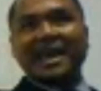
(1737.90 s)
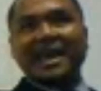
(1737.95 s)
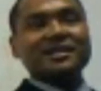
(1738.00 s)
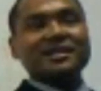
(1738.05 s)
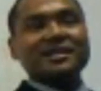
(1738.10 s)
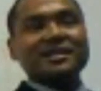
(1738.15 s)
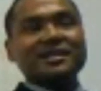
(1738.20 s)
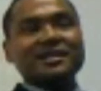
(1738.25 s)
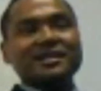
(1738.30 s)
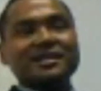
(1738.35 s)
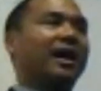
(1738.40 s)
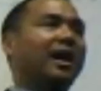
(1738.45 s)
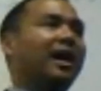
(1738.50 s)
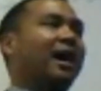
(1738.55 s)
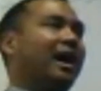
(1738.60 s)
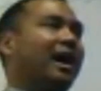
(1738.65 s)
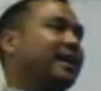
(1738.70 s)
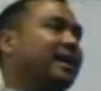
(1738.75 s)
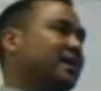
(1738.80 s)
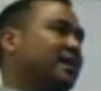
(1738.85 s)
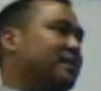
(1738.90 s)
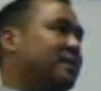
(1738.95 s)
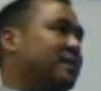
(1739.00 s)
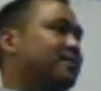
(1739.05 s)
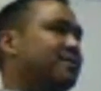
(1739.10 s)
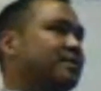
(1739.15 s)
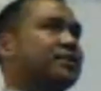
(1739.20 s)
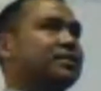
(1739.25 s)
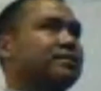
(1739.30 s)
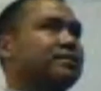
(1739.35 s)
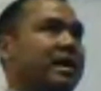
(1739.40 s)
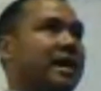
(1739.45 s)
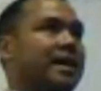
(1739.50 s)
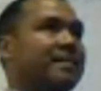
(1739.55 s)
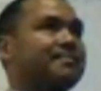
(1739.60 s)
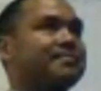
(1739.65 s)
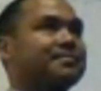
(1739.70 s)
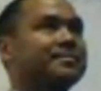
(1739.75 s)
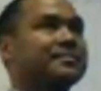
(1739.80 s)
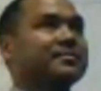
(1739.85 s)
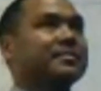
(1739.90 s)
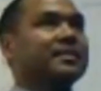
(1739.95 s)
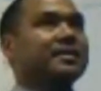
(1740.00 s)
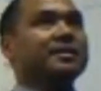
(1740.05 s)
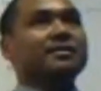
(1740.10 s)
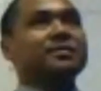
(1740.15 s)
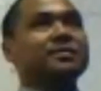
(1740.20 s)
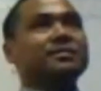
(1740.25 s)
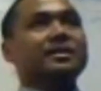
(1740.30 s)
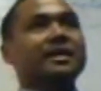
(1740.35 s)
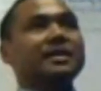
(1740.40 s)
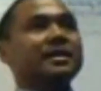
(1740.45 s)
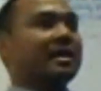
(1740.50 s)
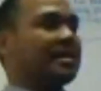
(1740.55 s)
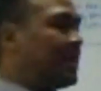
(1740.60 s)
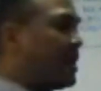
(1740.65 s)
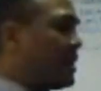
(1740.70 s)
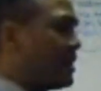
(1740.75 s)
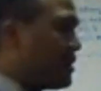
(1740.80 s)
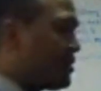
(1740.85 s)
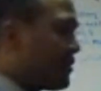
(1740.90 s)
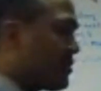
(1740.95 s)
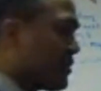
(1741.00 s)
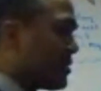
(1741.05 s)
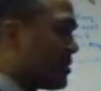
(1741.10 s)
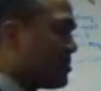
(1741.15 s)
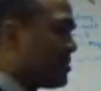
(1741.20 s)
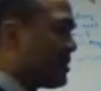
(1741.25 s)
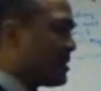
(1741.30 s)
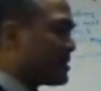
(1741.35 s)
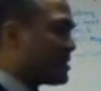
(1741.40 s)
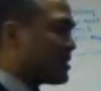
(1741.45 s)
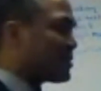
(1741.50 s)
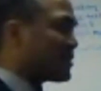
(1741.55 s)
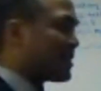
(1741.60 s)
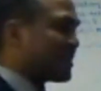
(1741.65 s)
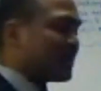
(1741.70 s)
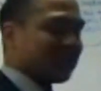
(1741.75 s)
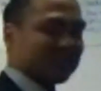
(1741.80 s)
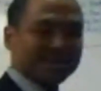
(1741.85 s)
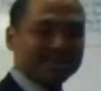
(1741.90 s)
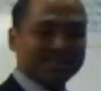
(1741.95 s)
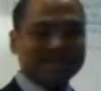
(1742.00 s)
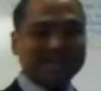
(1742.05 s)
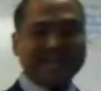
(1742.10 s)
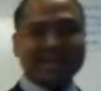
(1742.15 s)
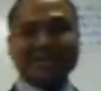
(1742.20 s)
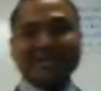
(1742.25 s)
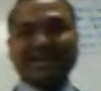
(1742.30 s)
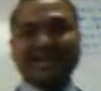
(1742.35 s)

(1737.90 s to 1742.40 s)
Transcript: Kayla just did, I can definitely do that. Okay, and thank you for being such great